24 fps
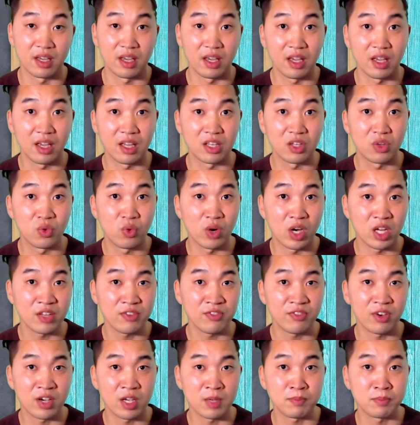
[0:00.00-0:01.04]
And what
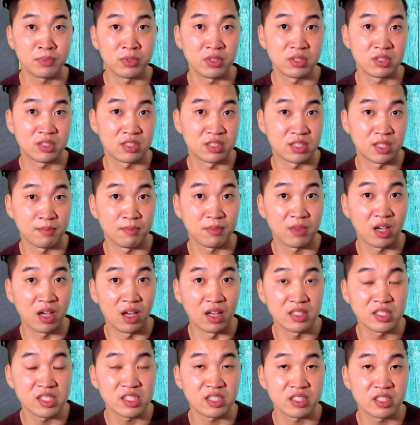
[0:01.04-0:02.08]
if I put some
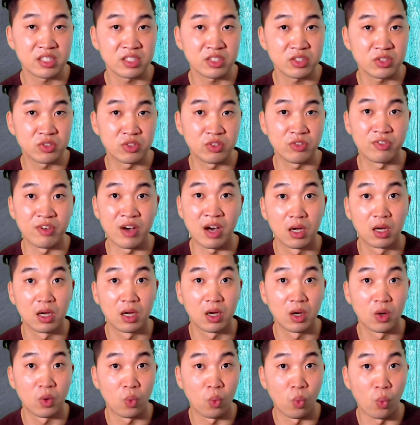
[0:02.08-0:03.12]
consonants to
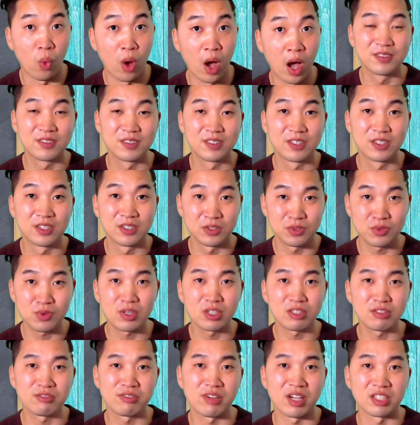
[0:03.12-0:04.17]
vowel wa? You
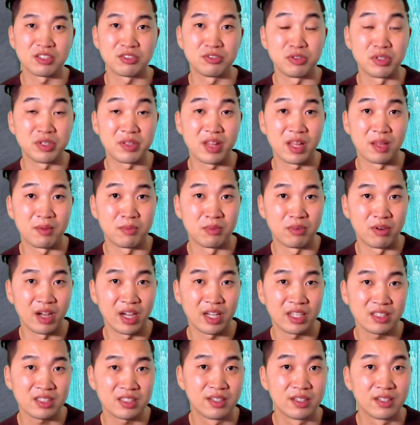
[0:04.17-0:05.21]
want to try to read them,
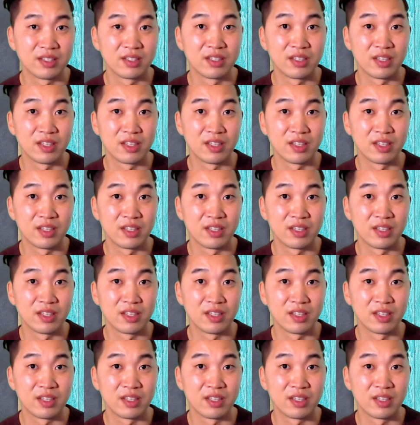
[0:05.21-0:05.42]
right?